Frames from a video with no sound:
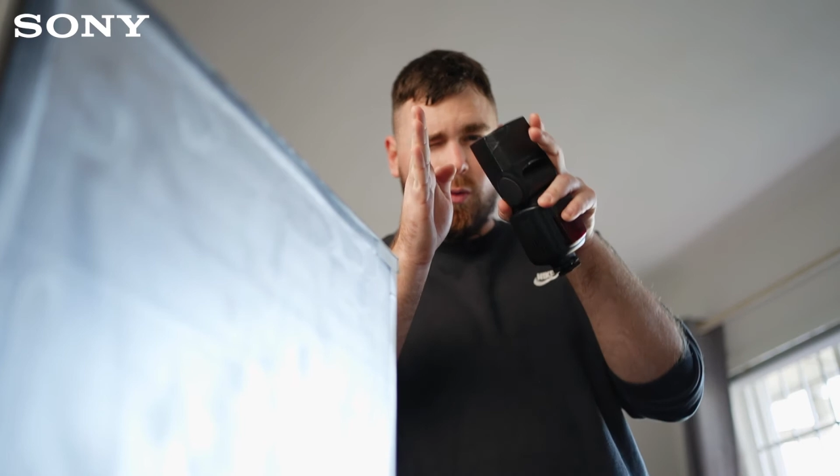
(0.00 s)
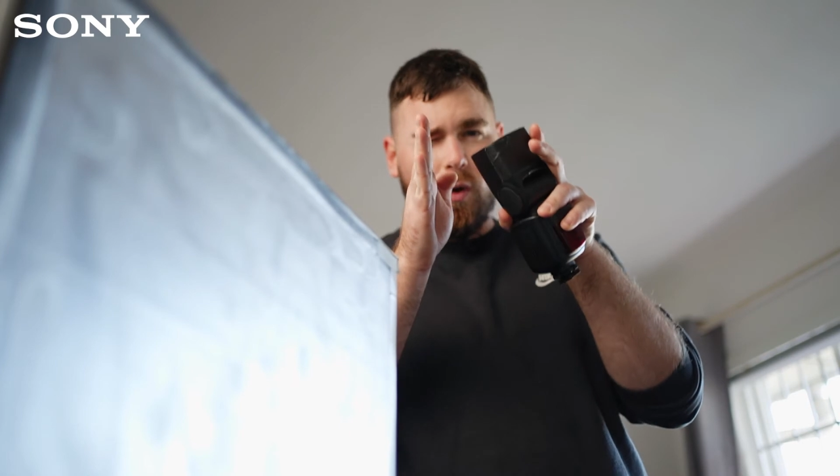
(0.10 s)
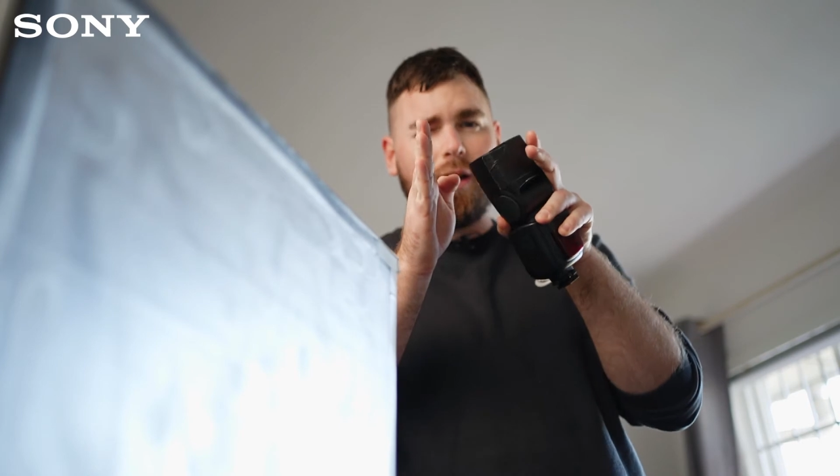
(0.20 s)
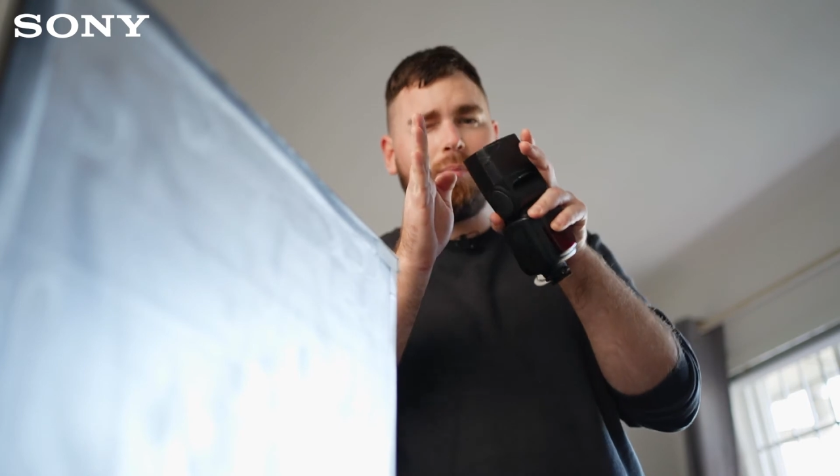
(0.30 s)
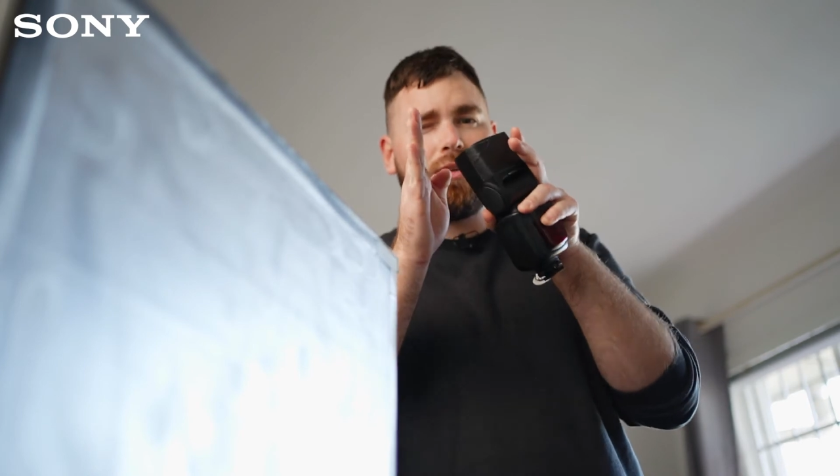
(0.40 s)

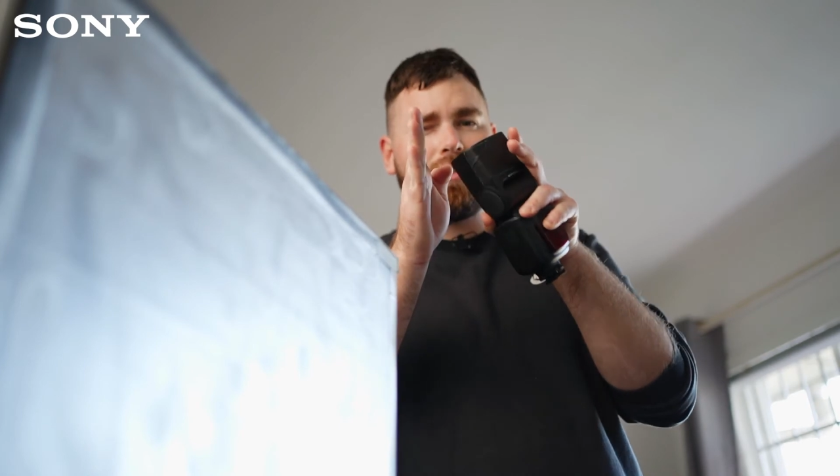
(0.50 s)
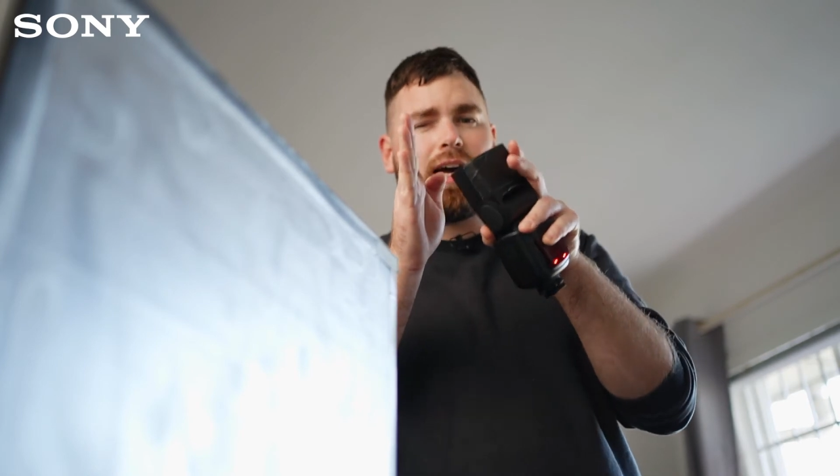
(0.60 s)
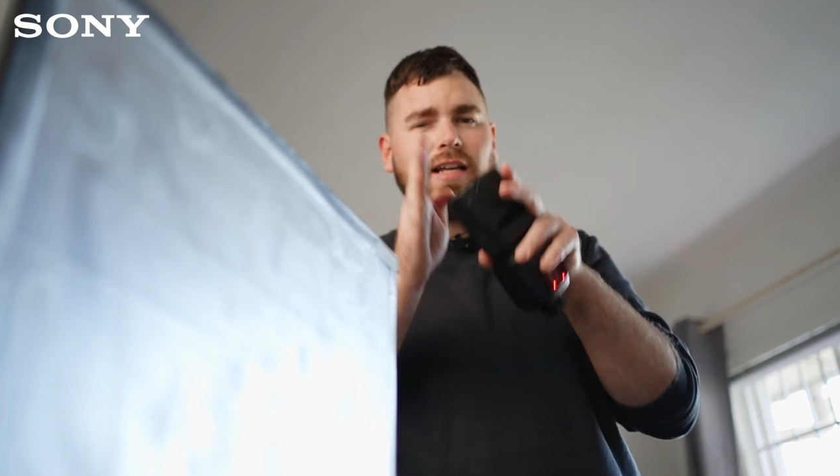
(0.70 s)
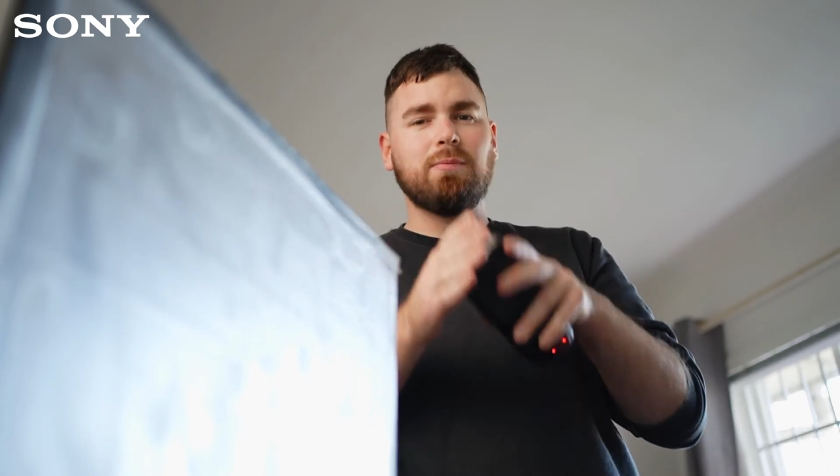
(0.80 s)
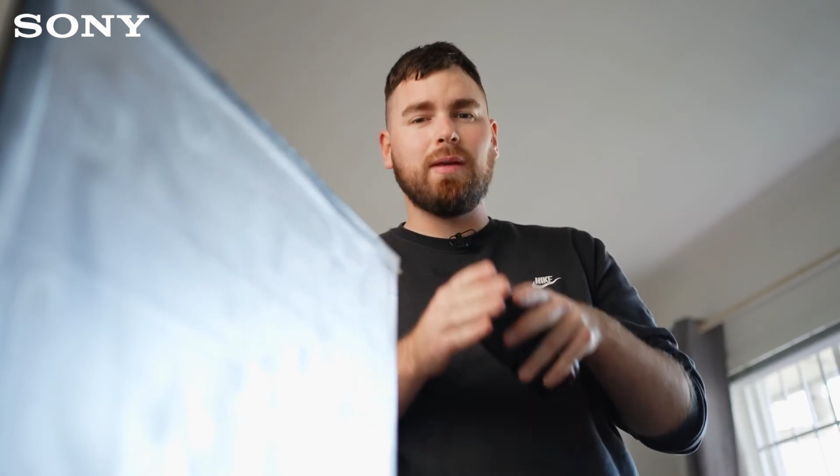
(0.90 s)
quite a
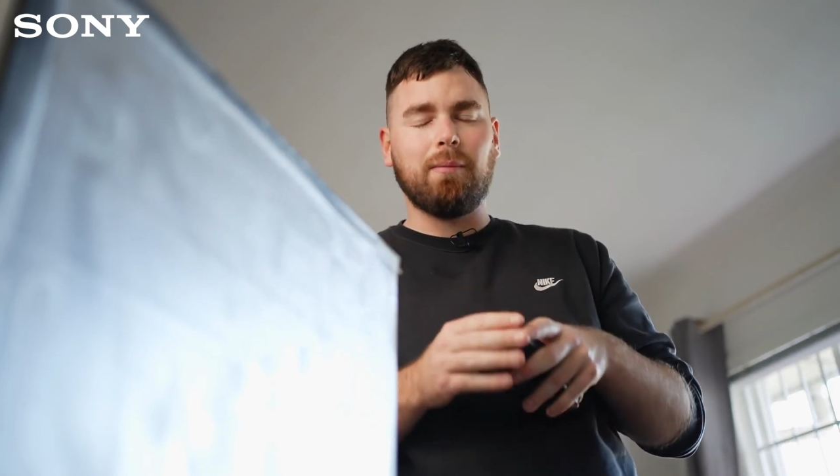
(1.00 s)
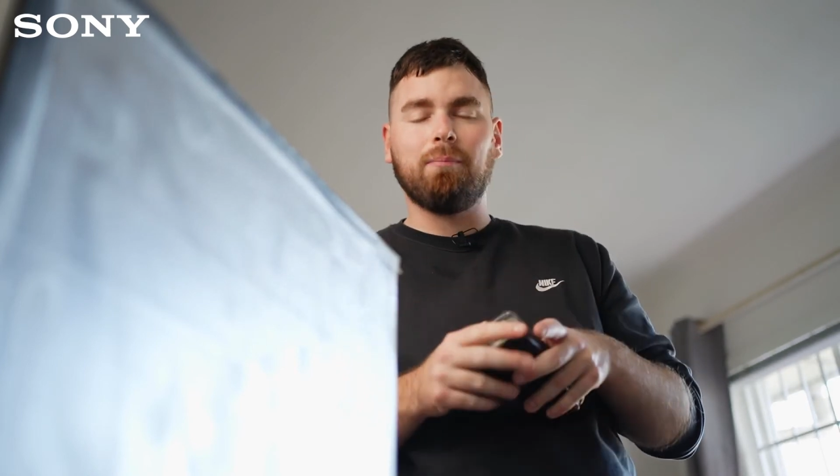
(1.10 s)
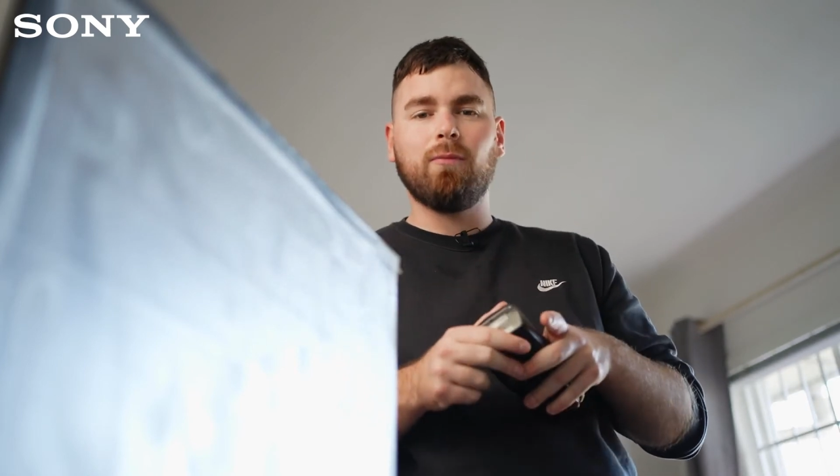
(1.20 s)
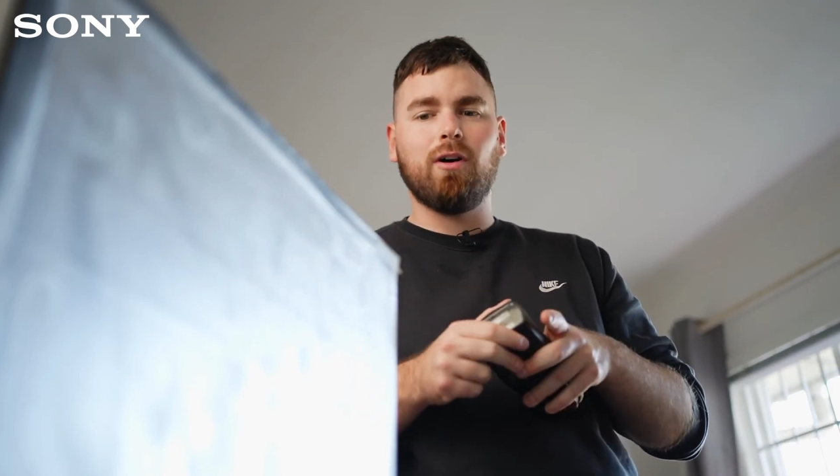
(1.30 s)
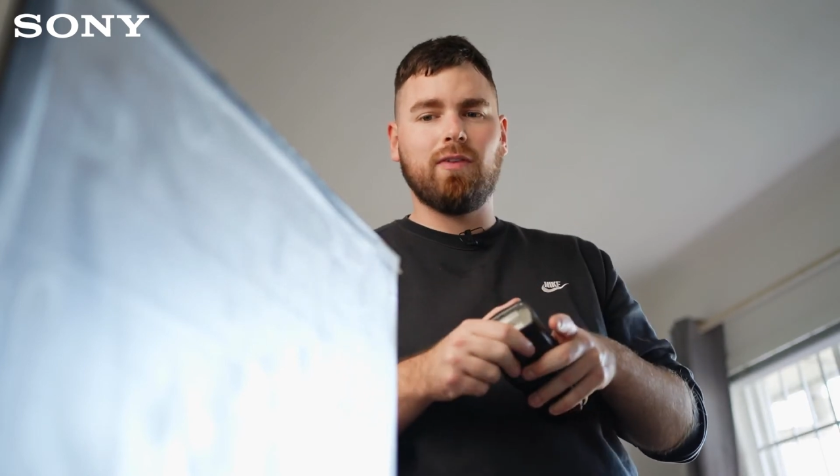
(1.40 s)
precise beam
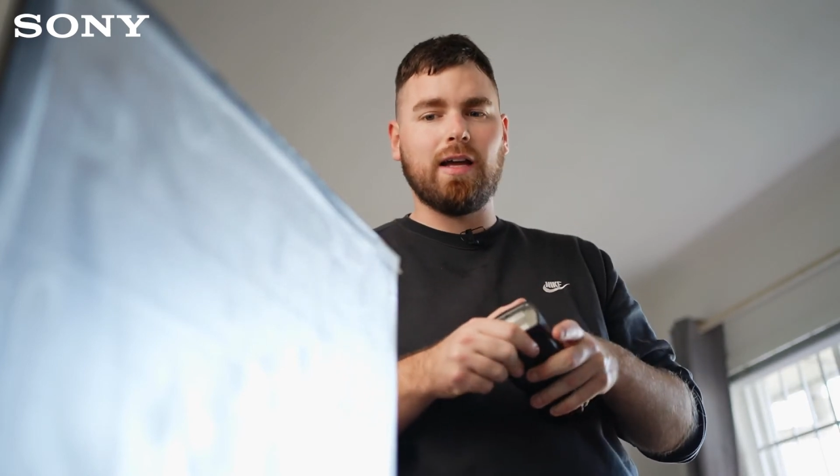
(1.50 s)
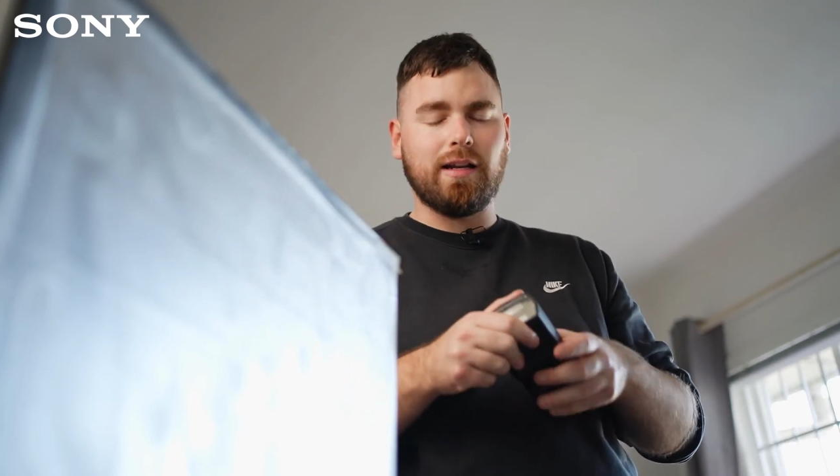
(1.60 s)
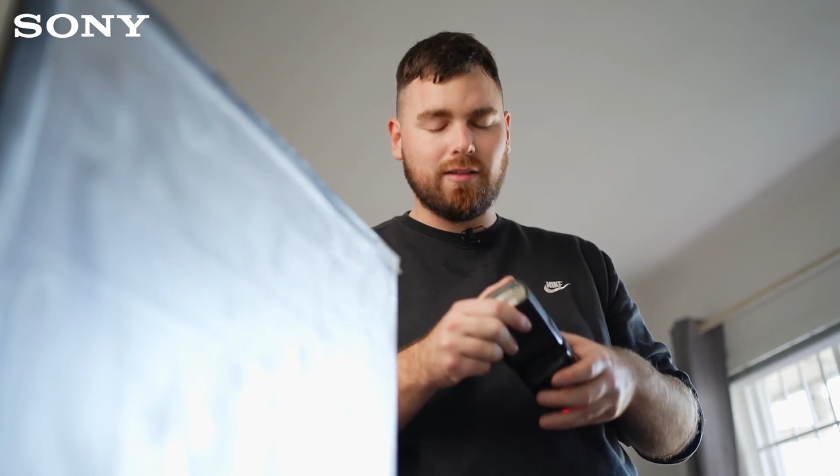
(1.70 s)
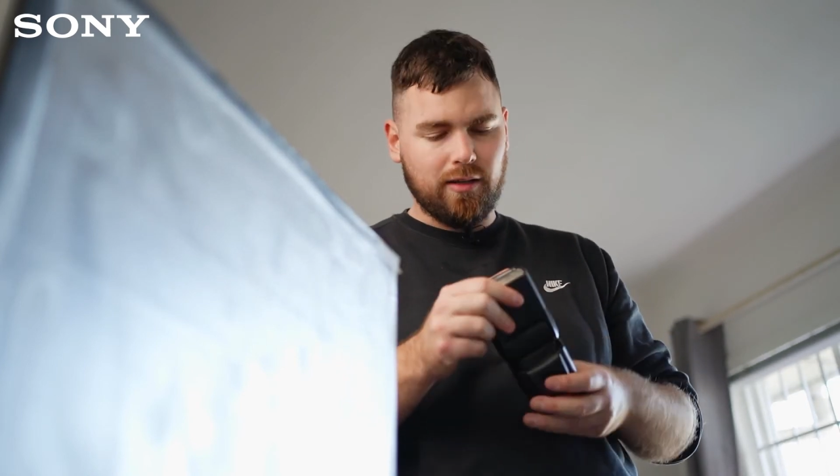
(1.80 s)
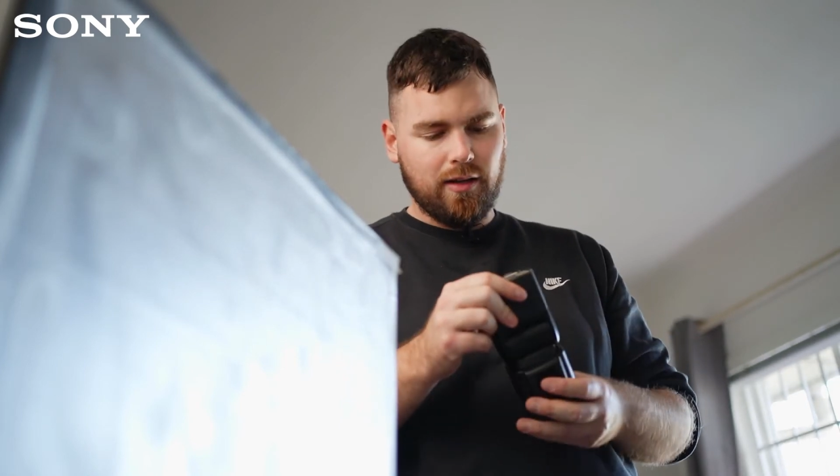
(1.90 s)
of
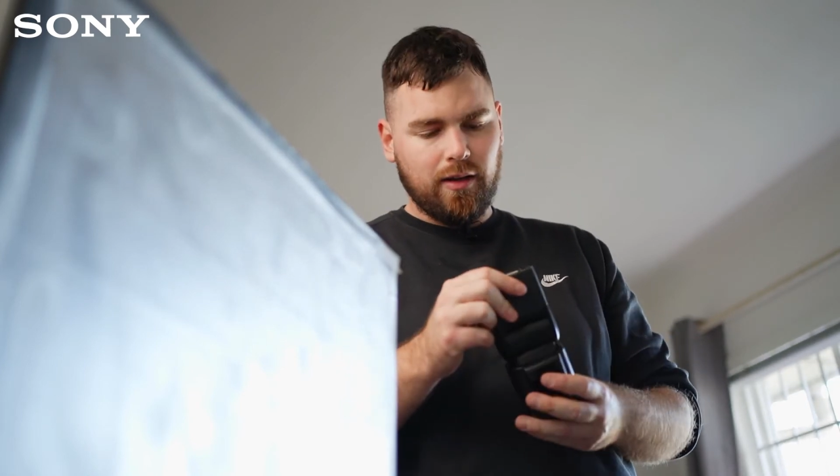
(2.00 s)
light.